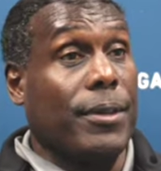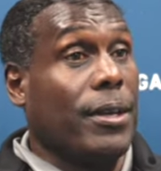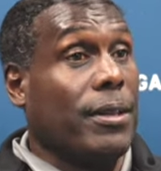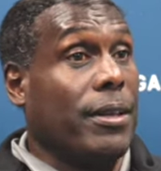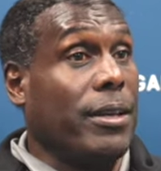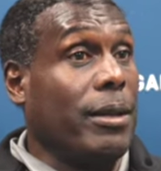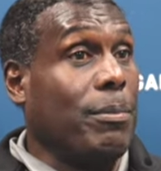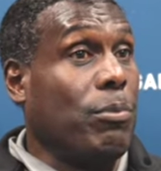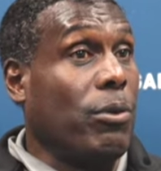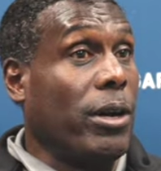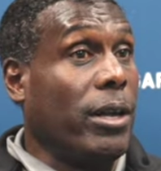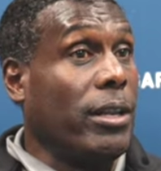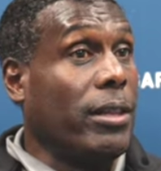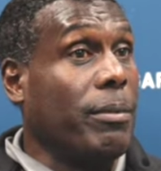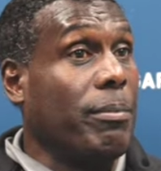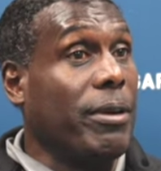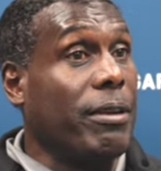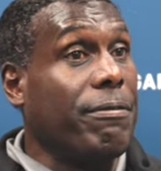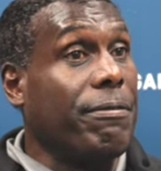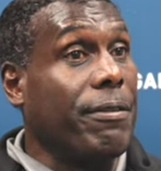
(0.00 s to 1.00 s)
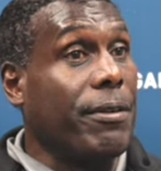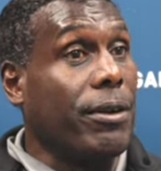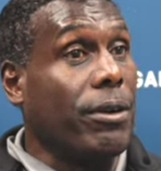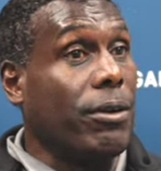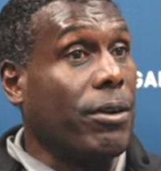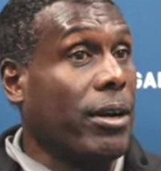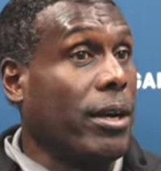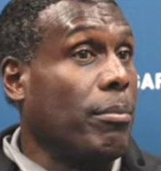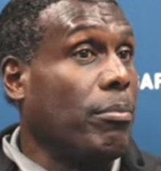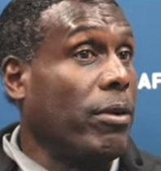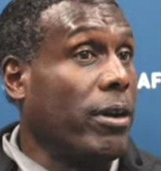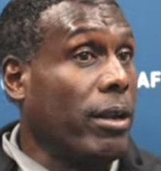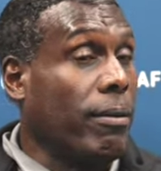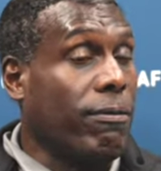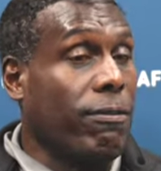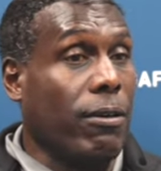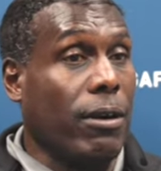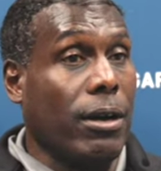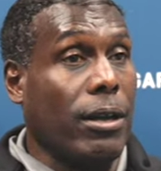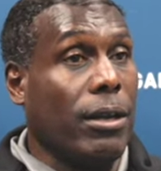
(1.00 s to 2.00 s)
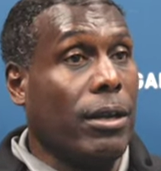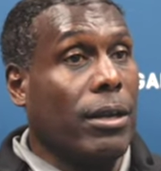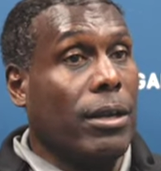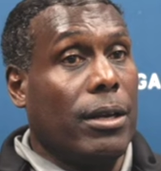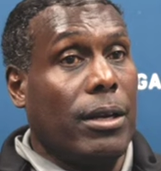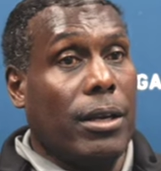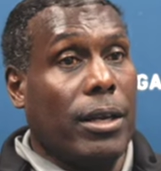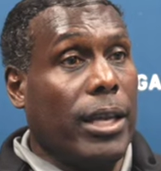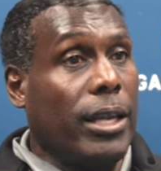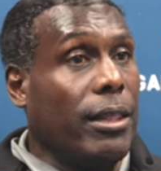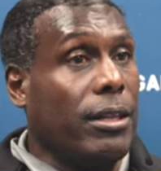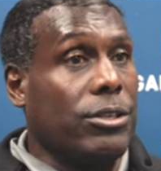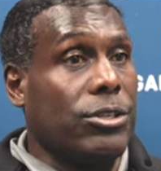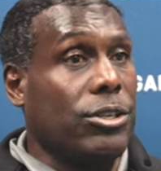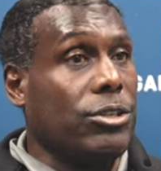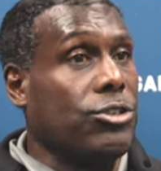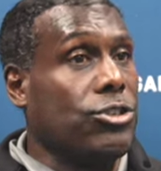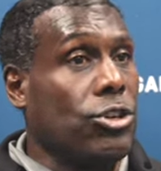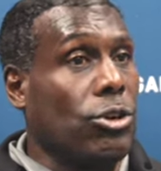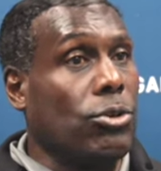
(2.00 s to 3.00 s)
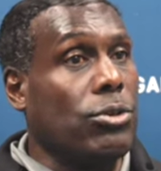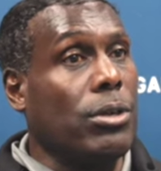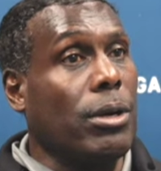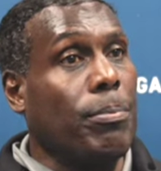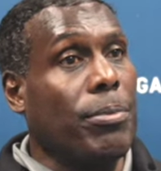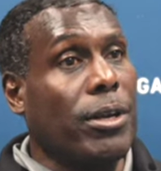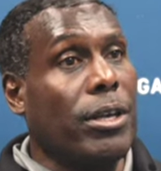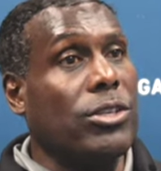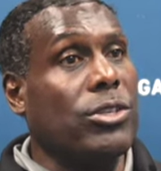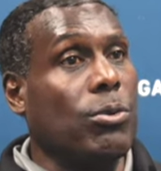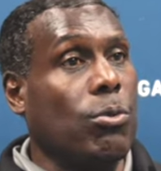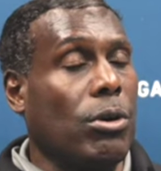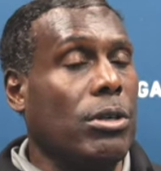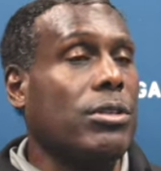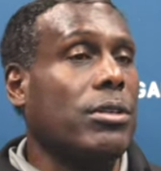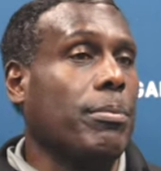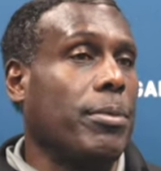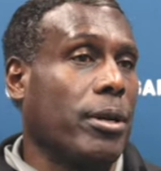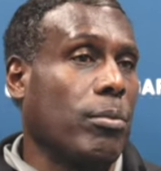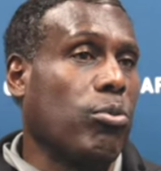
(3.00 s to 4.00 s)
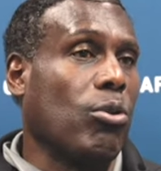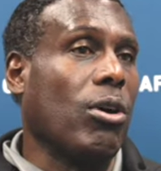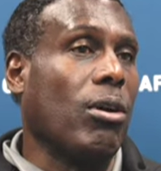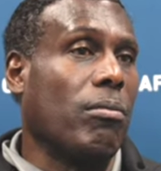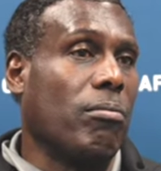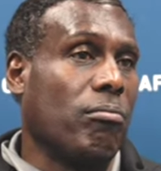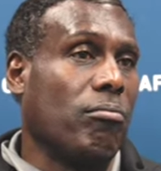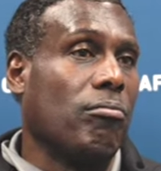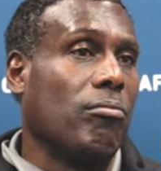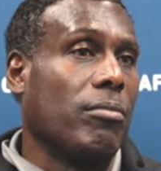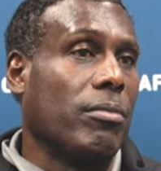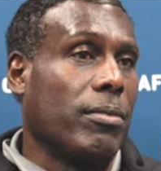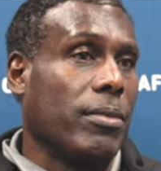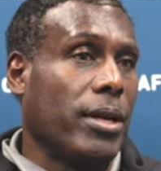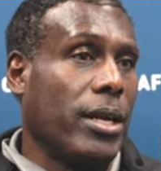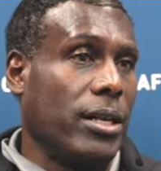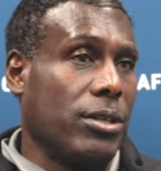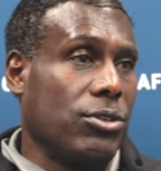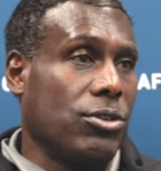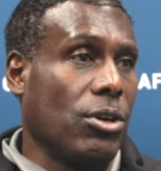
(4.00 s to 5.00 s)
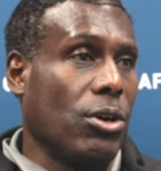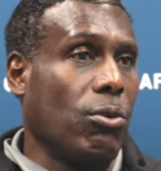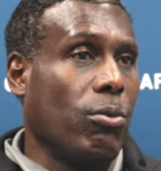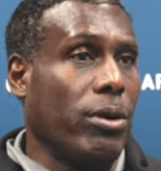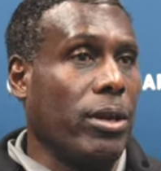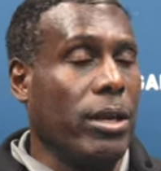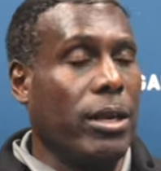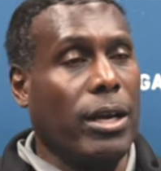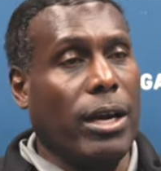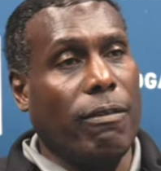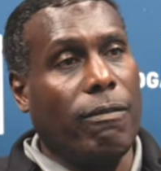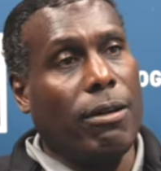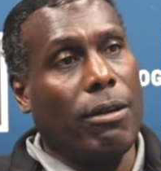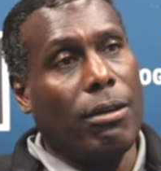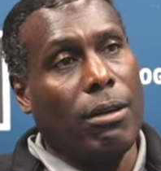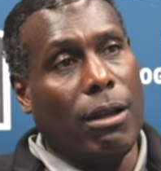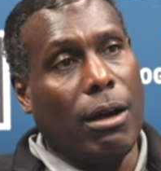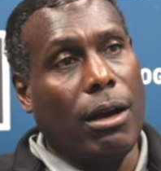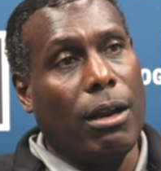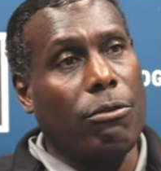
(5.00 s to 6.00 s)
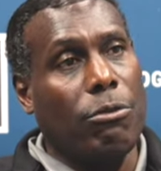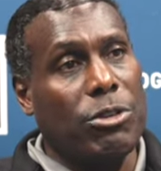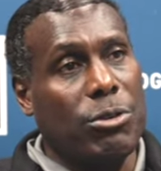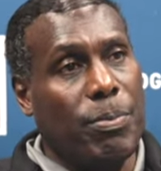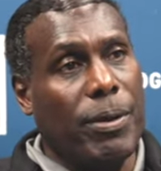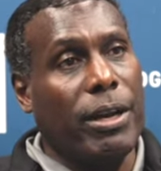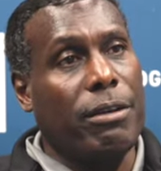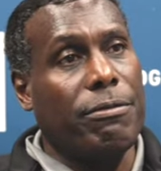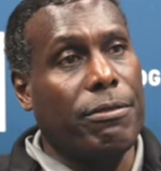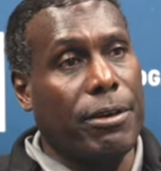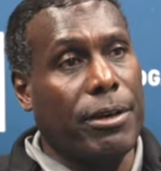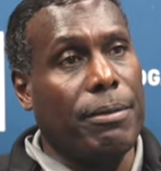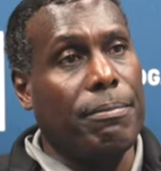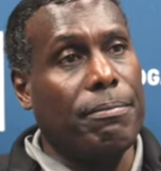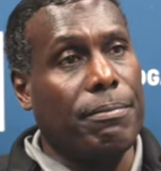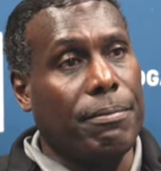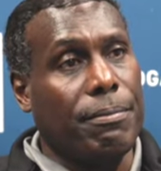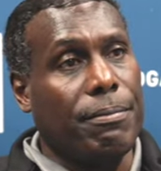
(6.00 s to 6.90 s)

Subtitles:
Then he played in the midfield, now he played up front. Ethan just shows up because he wants to be a pro. And so we have a lot of respect for him.